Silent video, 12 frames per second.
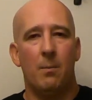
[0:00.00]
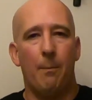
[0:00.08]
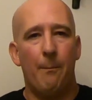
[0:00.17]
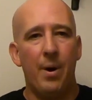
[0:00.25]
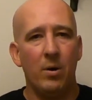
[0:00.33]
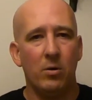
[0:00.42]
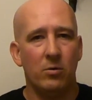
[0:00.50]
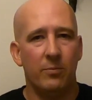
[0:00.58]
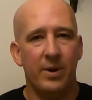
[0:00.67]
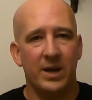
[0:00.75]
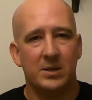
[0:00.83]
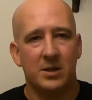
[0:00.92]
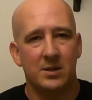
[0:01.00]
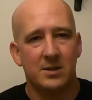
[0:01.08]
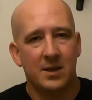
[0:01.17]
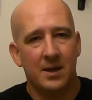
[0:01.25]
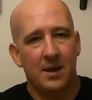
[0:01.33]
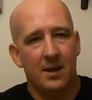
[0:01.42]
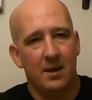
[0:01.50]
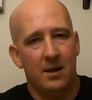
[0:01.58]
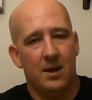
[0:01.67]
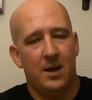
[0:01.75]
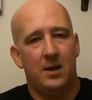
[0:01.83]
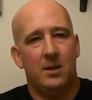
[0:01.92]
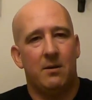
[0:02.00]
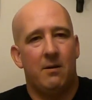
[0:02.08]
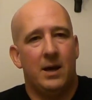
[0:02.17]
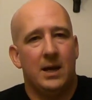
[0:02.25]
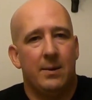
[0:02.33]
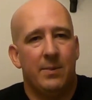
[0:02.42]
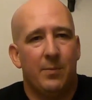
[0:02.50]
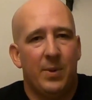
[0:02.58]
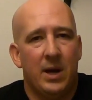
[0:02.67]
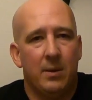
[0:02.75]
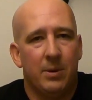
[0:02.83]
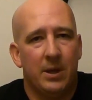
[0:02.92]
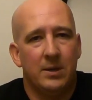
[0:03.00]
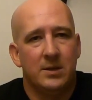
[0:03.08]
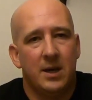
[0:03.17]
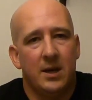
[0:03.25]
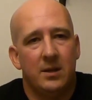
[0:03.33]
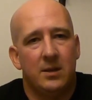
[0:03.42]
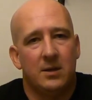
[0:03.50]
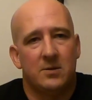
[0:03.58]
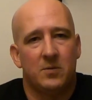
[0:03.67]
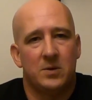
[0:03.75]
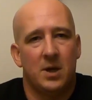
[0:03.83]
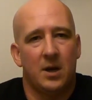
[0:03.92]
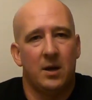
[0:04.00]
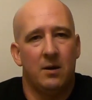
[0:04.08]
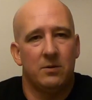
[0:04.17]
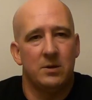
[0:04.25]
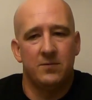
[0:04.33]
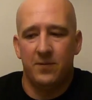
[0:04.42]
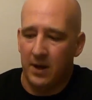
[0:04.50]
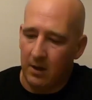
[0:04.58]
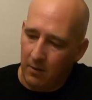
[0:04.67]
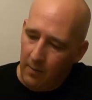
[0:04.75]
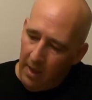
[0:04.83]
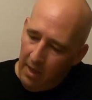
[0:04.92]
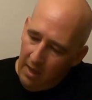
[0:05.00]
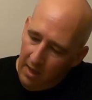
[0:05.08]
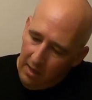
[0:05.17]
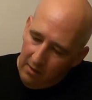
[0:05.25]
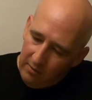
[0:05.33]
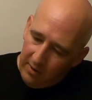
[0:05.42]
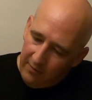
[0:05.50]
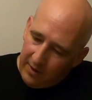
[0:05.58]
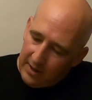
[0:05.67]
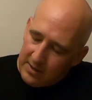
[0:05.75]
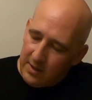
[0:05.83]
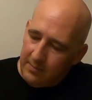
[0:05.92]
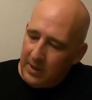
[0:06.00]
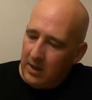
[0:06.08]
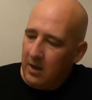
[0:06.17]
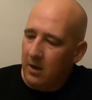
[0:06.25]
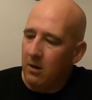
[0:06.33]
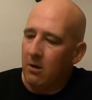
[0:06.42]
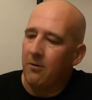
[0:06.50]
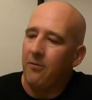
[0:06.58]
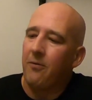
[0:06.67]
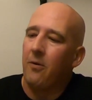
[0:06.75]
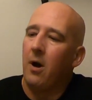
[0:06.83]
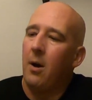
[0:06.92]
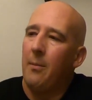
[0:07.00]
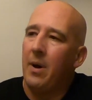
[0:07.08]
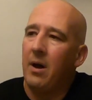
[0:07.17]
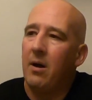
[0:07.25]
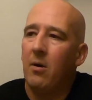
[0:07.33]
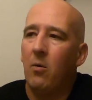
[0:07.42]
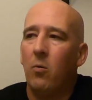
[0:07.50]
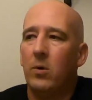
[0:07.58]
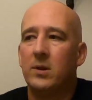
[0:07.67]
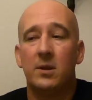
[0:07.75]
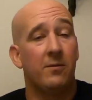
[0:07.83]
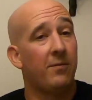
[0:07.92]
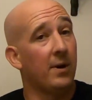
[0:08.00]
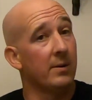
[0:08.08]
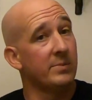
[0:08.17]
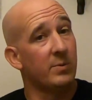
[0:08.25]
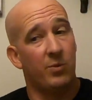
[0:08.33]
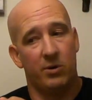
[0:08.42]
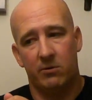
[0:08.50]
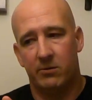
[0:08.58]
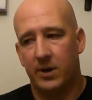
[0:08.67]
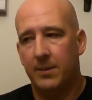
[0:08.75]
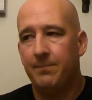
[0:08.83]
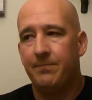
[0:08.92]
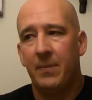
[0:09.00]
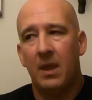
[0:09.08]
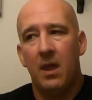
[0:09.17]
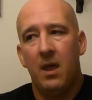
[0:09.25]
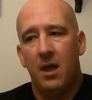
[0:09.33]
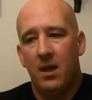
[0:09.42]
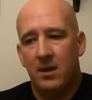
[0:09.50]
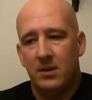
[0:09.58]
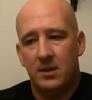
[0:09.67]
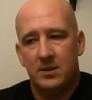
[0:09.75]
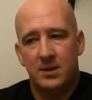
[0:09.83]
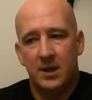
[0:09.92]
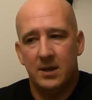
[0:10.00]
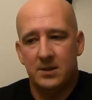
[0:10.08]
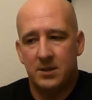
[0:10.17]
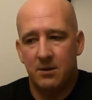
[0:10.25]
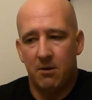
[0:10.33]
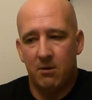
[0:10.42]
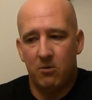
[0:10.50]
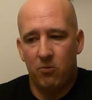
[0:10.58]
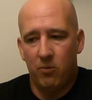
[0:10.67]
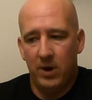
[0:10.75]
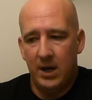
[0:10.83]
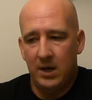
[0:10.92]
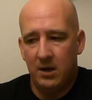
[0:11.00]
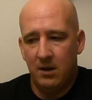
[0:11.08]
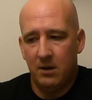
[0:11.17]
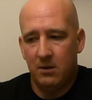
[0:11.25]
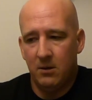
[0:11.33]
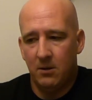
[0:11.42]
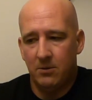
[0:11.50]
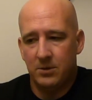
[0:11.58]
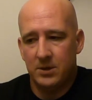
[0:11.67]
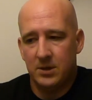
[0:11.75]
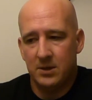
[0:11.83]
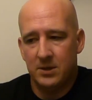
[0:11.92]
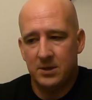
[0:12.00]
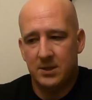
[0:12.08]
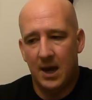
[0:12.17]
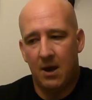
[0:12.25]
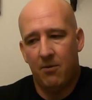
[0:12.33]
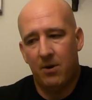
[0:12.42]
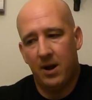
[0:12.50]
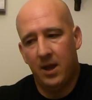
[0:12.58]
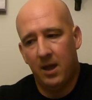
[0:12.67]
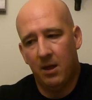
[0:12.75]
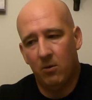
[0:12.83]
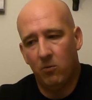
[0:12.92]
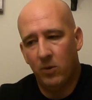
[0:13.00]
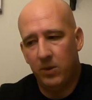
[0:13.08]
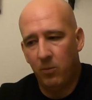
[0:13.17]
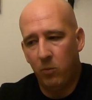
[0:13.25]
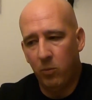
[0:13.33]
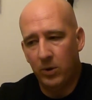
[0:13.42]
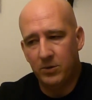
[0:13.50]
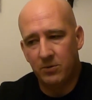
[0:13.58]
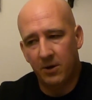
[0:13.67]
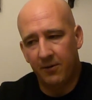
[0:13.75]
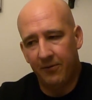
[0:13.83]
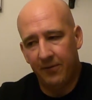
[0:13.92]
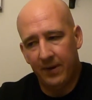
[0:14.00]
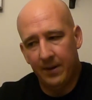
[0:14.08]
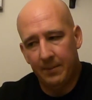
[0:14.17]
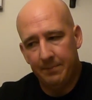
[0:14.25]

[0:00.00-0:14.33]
Boom, bitches. Hey there, I am the Mighty Plantain. Thanks for checking out this video. We have got something here from Woodland Farms Brewery. This is their Green Ghost Sour Ale with Woodruff.